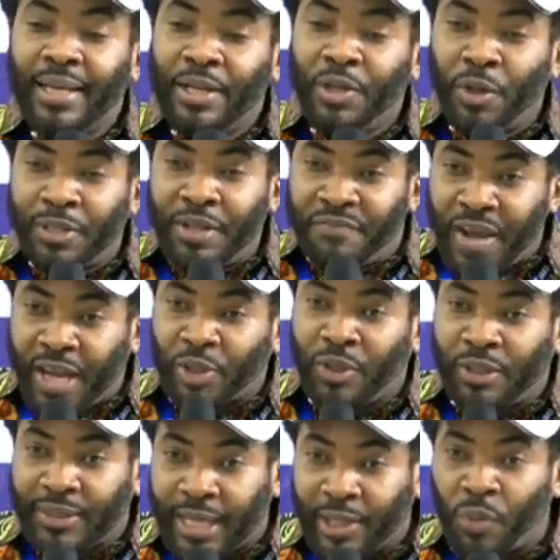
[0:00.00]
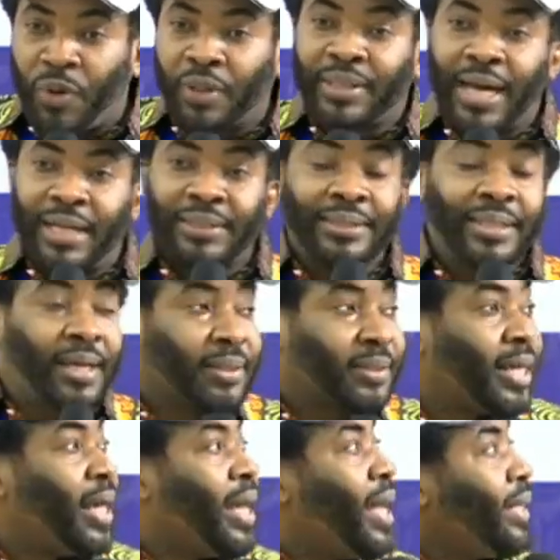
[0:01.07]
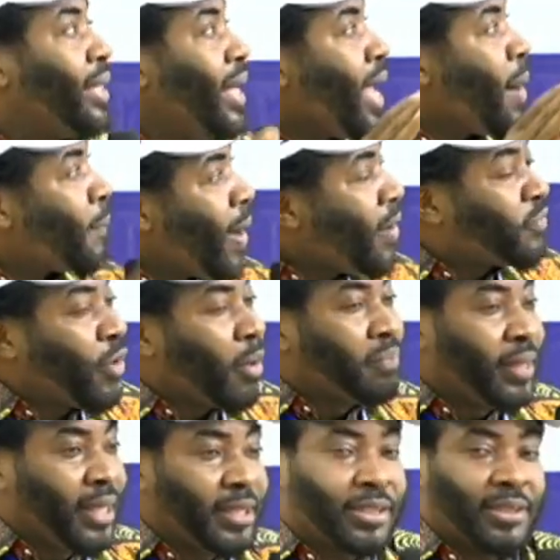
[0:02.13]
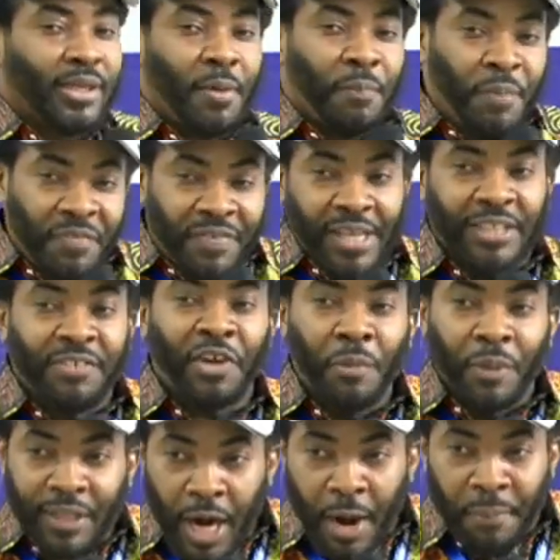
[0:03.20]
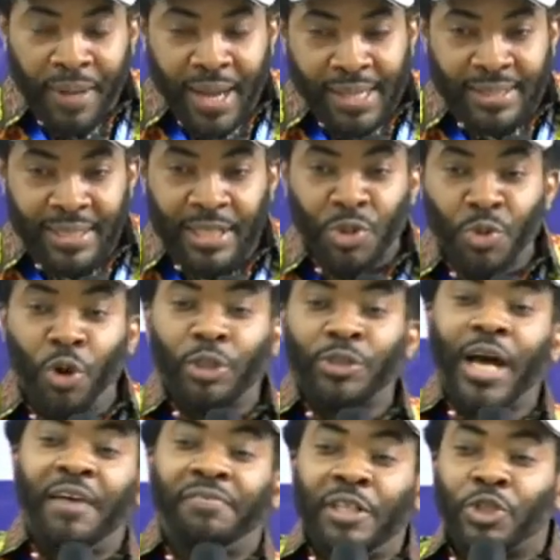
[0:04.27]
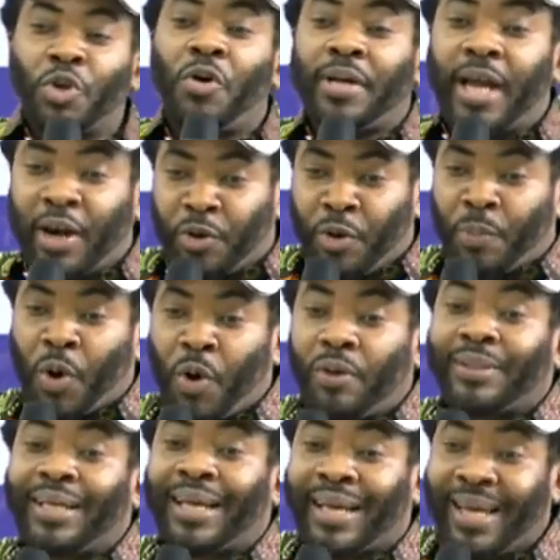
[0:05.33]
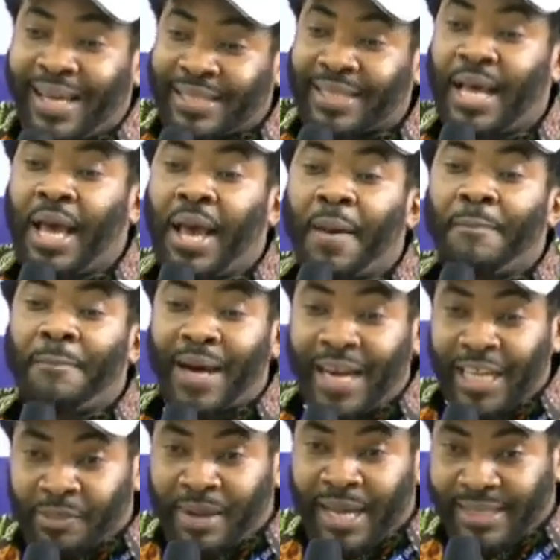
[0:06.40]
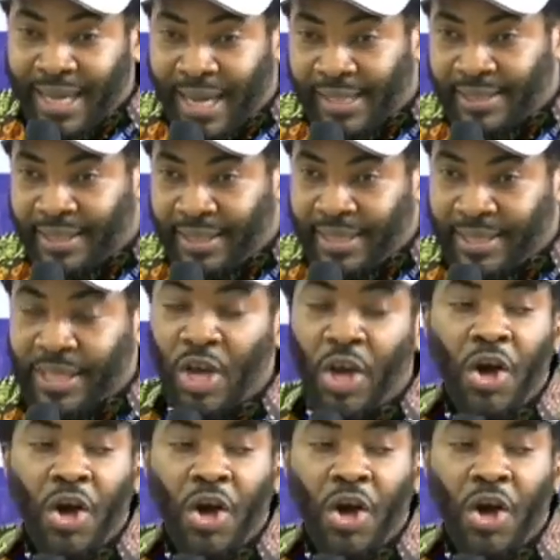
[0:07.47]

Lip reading: You know, the vectors are the water snails. Then apart from these preventive chemotherapy NTDs, we also have this other group called the case management NTDs.